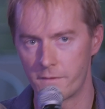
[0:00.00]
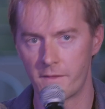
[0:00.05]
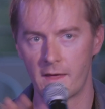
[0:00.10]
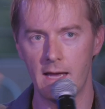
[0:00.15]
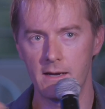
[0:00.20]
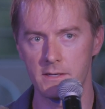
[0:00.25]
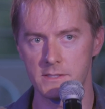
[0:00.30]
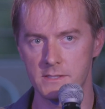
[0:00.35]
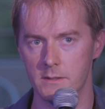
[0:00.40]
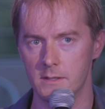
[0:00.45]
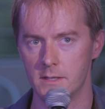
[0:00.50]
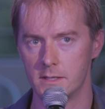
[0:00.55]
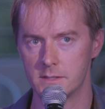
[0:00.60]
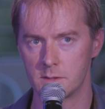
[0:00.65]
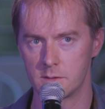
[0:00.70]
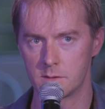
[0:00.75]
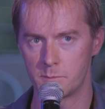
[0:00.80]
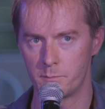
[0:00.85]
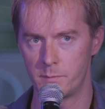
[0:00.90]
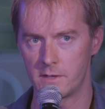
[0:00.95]
with that
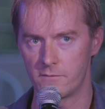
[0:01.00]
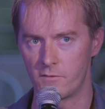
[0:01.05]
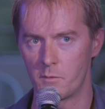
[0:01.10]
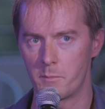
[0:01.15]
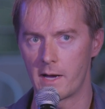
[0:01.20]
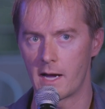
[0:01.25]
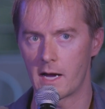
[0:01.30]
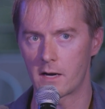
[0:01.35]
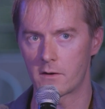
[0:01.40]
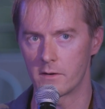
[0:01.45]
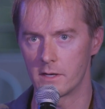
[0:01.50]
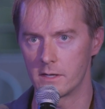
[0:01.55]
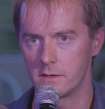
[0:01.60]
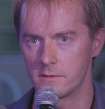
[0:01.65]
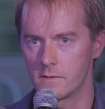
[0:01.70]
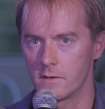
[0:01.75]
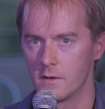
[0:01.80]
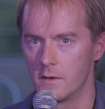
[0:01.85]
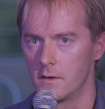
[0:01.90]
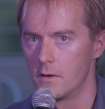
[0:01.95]
as a bit of a
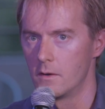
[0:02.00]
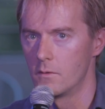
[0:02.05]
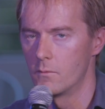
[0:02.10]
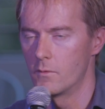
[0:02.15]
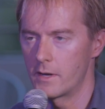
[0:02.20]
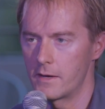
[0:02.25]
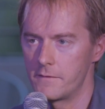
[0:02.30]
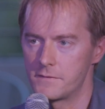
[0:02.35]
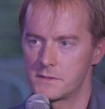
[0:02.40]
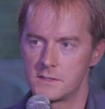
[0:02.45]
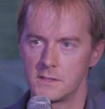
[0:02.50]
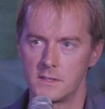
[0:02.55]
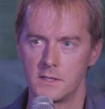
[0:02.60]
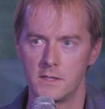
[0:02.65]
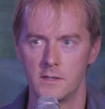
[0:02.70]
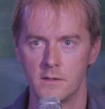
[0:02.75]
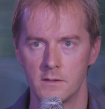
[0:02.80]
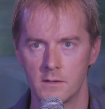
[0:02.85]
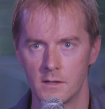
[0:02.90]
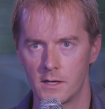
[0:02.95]
background, what I've
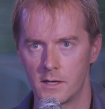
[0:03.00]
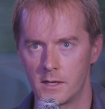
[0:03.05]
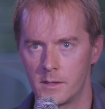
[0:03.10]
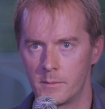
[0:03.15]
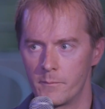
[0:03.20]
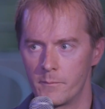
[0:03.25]
seen